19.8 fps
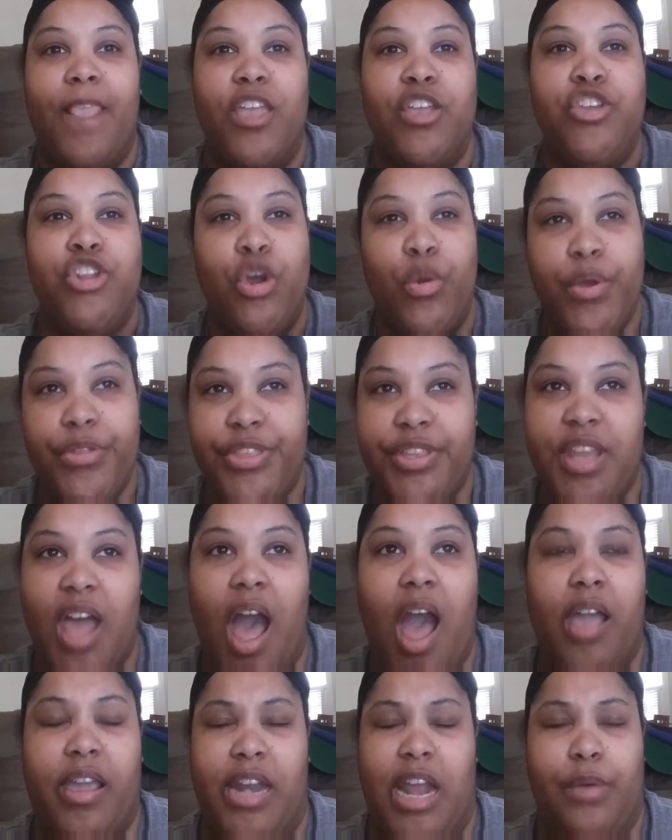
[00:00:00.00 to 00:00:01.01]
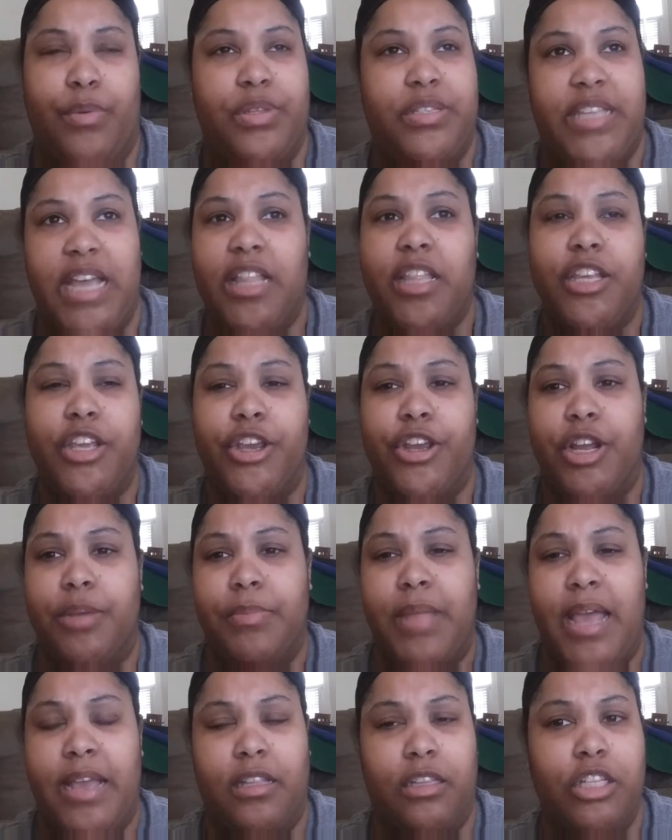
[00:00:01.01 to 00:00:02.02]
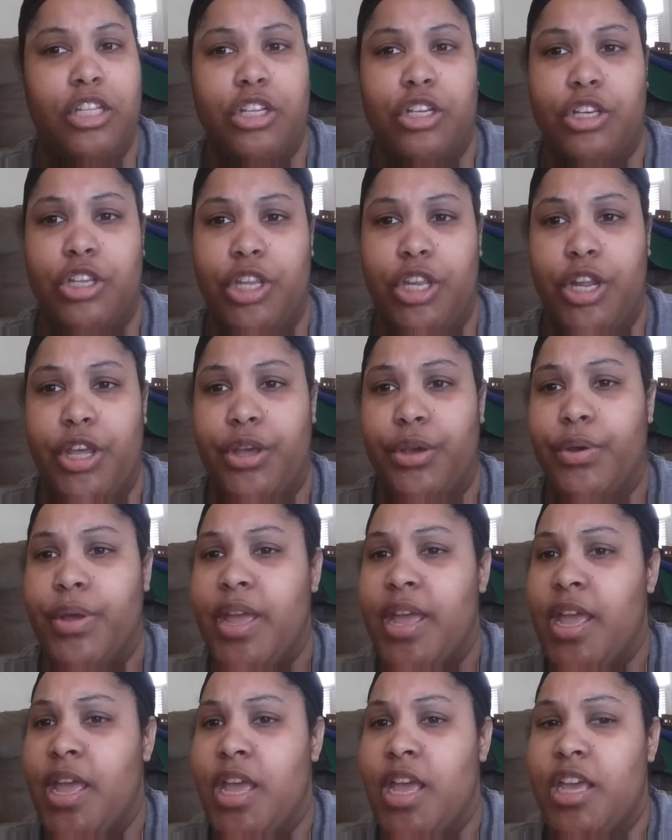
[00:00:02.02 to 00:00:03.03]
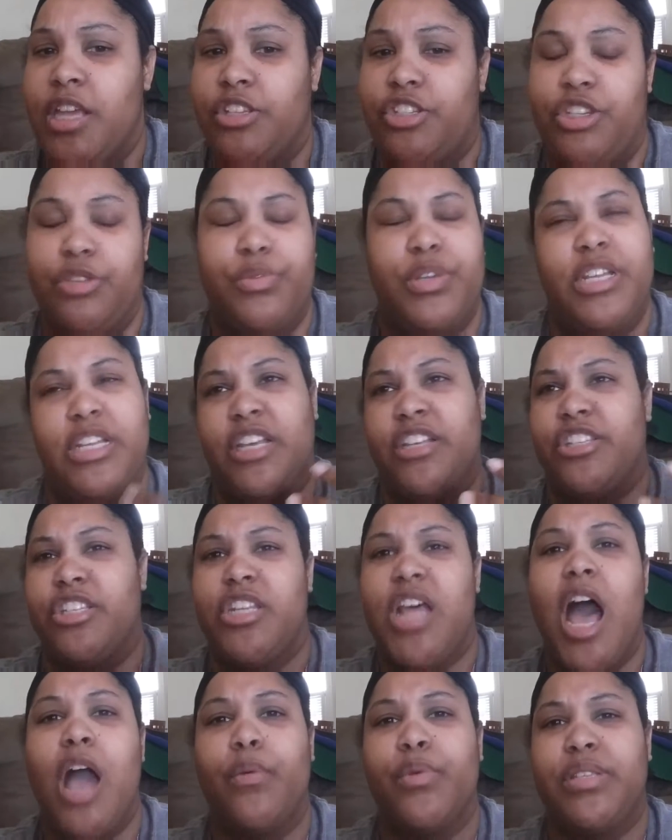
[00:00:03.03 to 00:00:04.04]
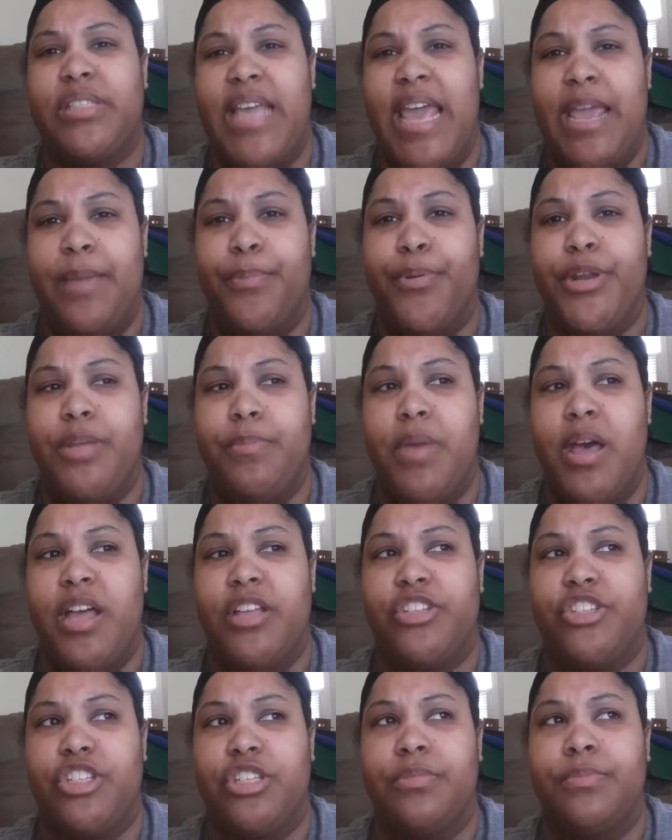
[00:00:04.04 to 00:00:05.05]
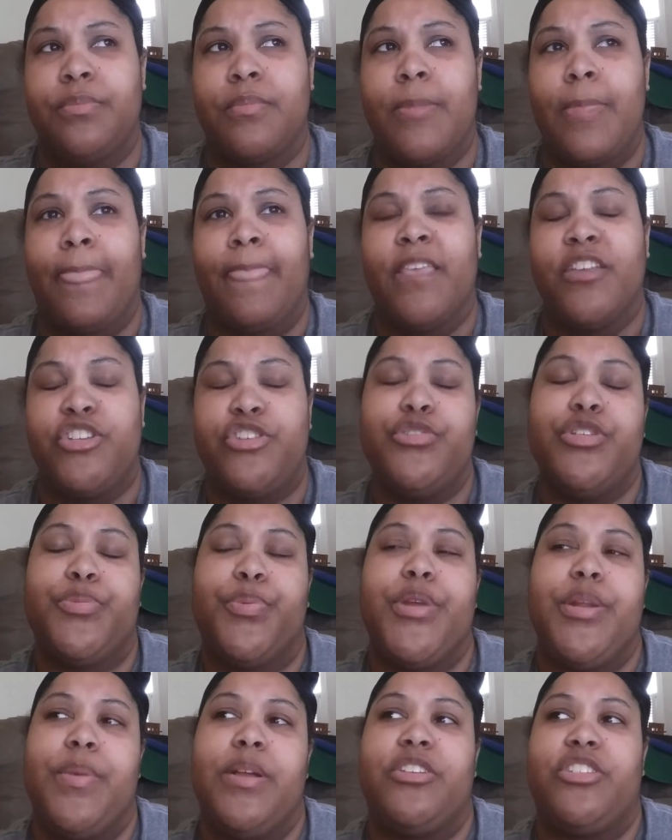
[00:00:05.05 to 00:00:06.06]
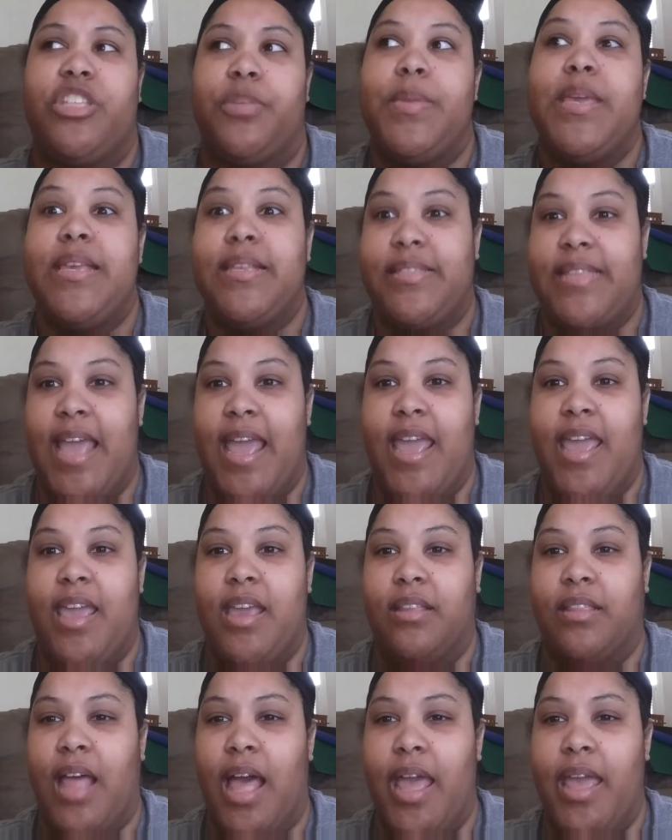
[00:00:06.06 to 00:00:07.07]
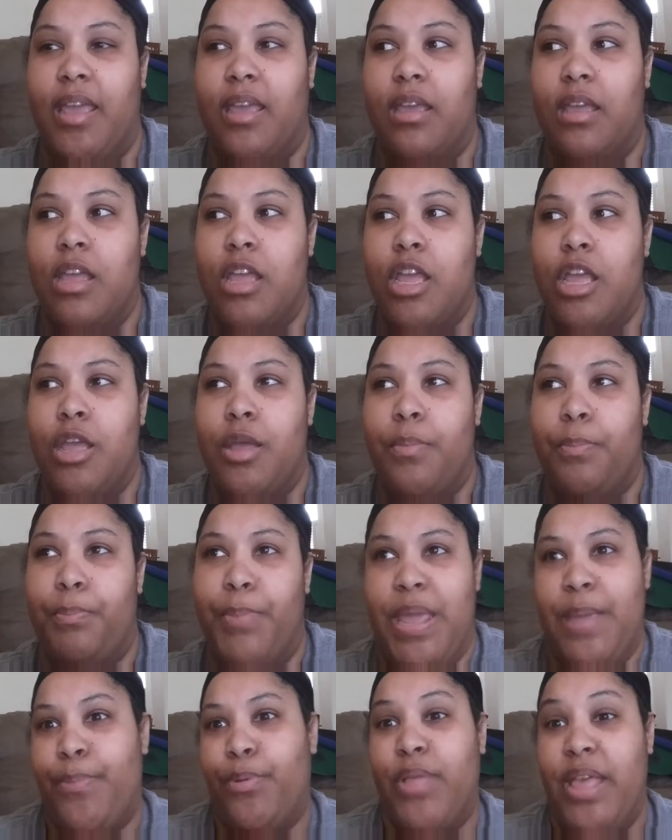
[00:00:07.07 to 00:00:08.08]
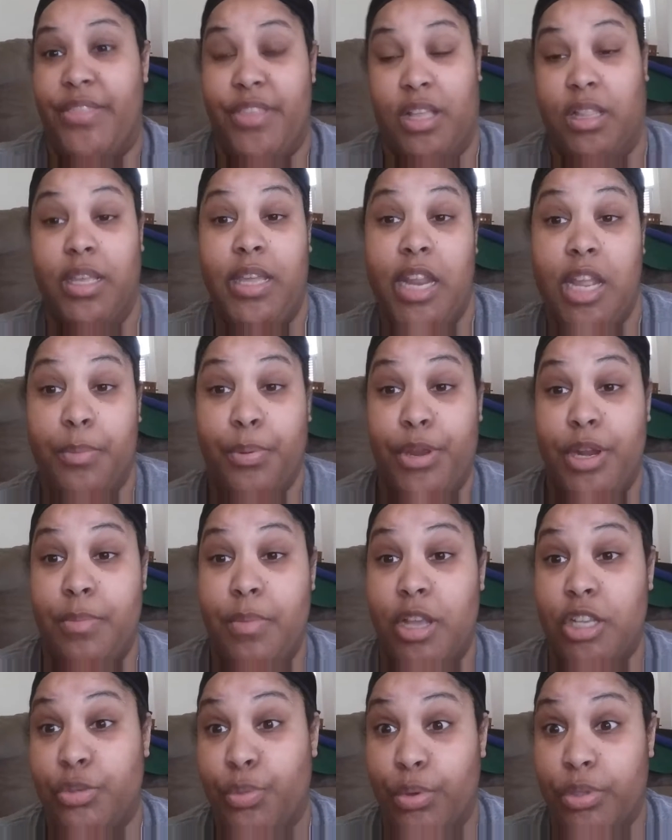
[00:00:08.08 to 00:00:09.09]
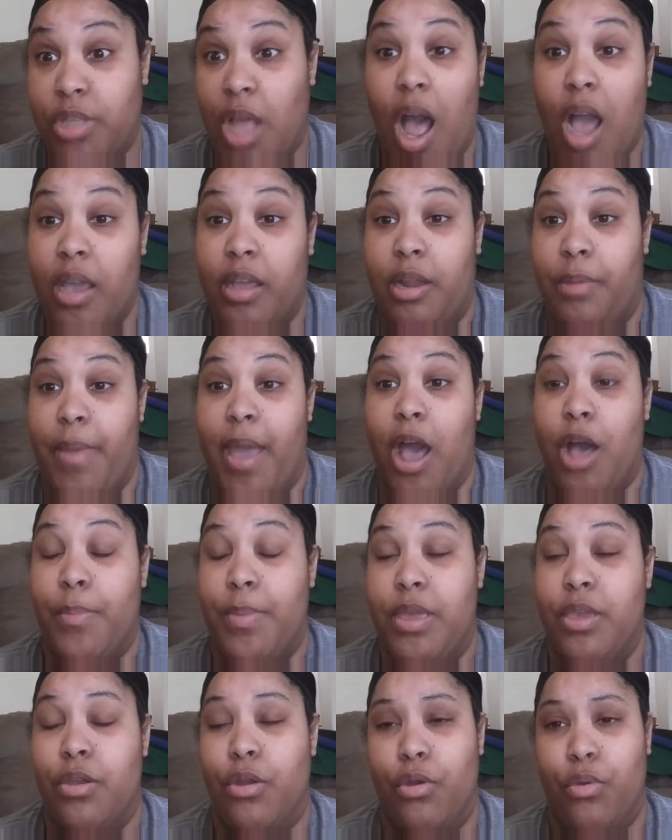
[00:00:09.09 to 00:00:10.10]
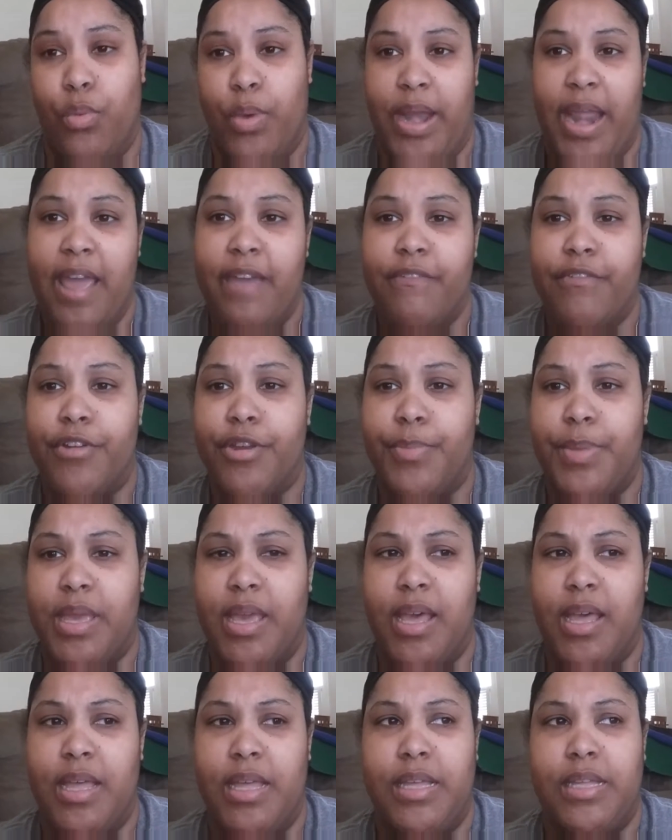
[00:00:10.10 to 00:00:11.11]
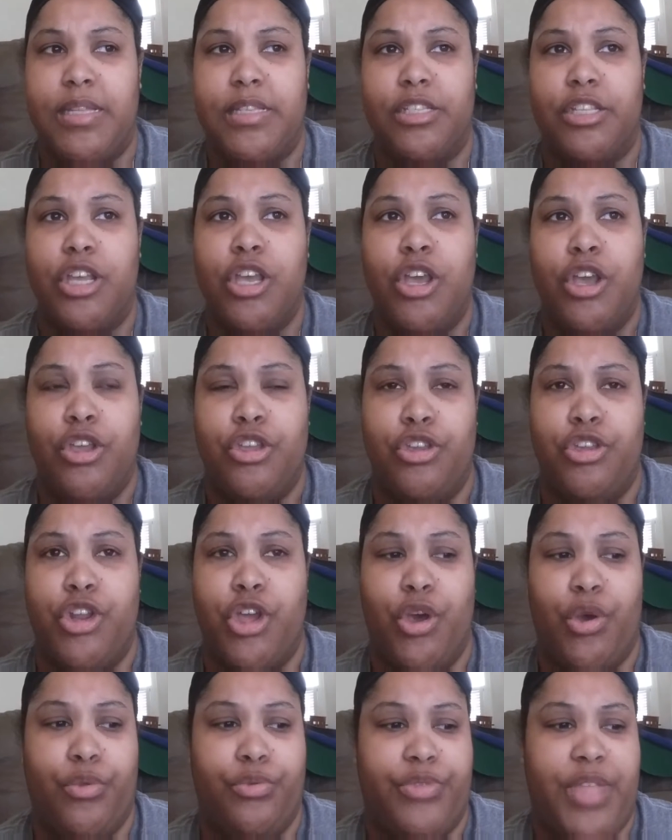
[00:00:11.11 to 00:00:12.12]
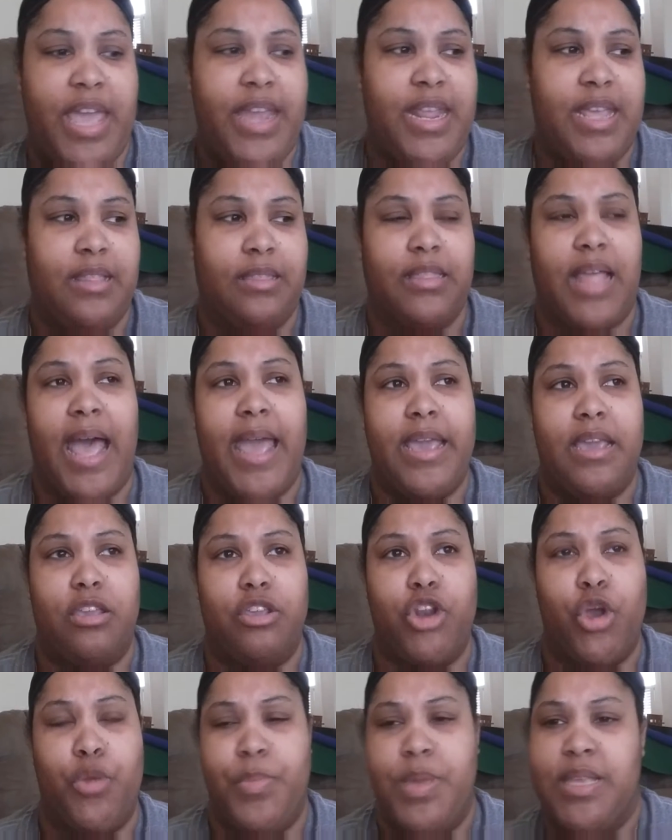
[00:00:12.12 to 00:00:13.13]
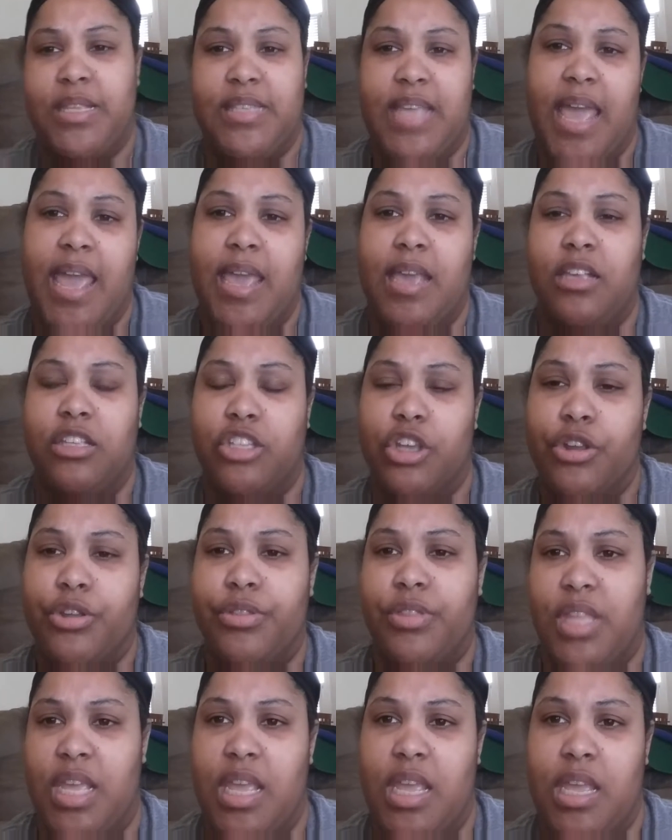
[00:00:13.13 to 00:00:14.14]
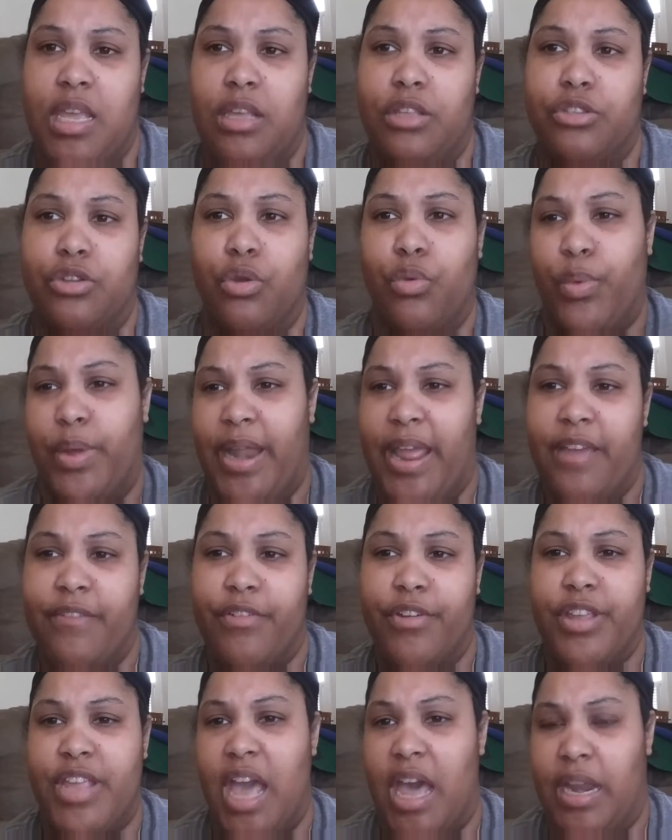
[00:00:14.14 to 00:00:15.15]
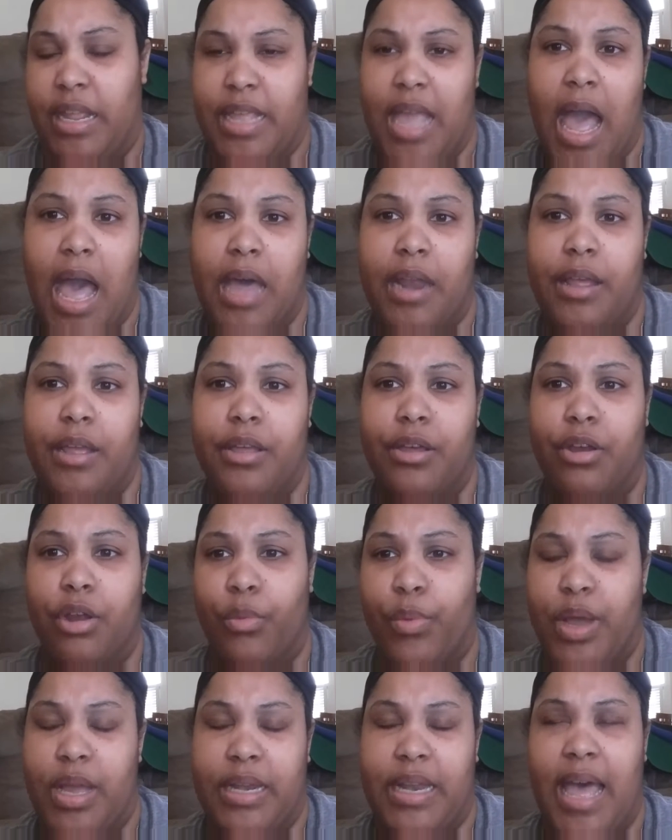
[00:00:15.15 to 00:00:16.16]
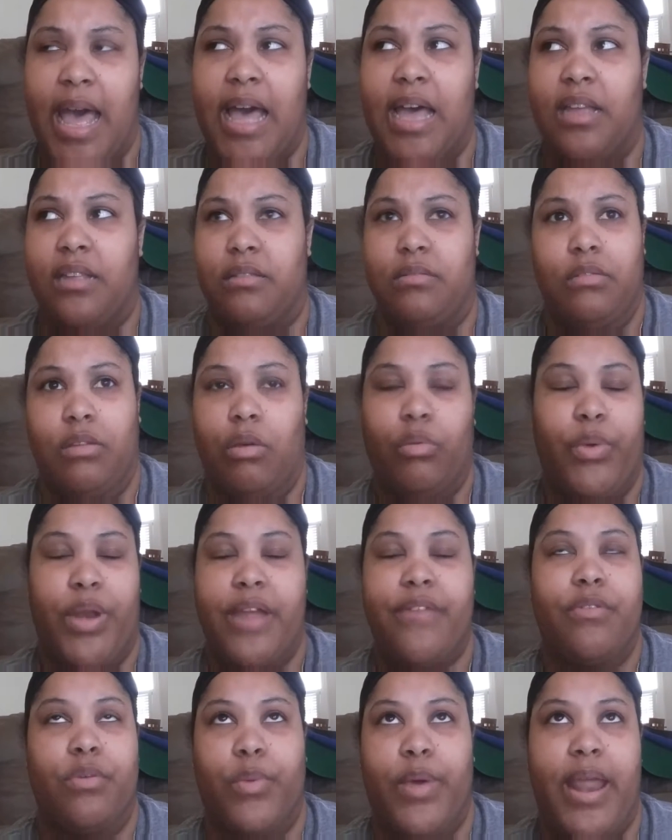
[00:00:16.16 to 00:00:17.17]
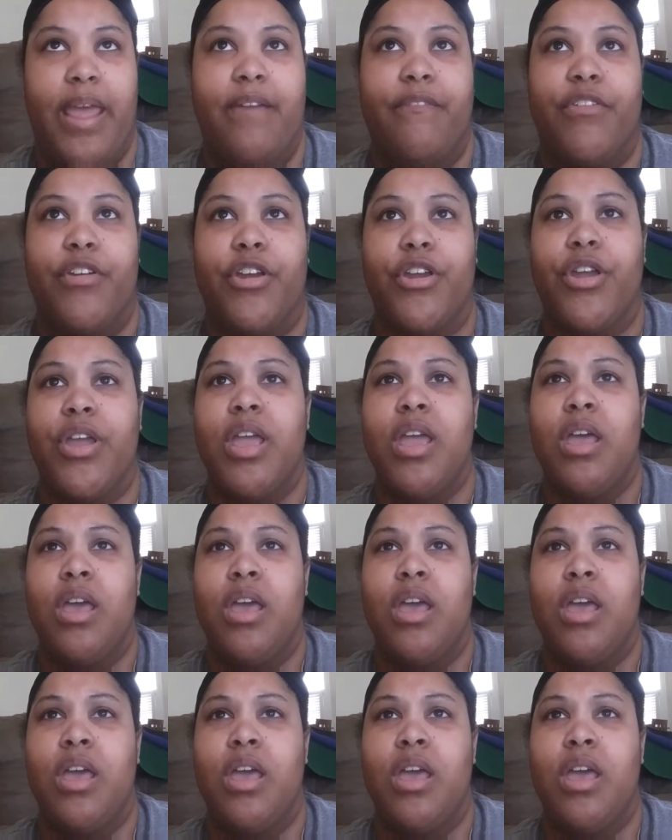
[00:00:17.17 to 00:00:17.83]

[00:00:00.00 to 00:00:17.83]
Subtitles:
with the doc, and I was telling her, I'm like, look, because the doc was saying she was pretty much to me saying like, people at the clinic pretty much were talking about me or whatever because, they didn't like, me saying certain things or whatever, yada, yada, or whatnot, whatever.